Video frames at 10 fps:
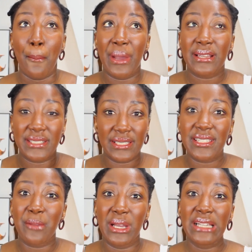But
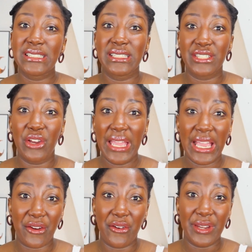just imagine your
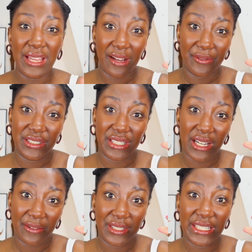hair growing half
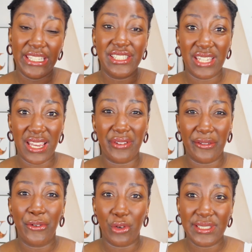an inch
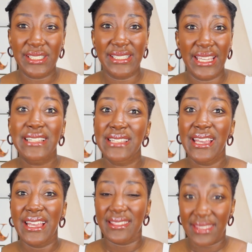every 14 days.
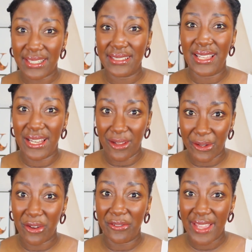That is a
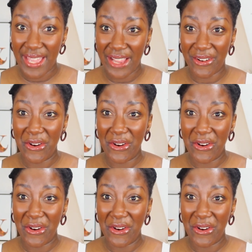lot of hair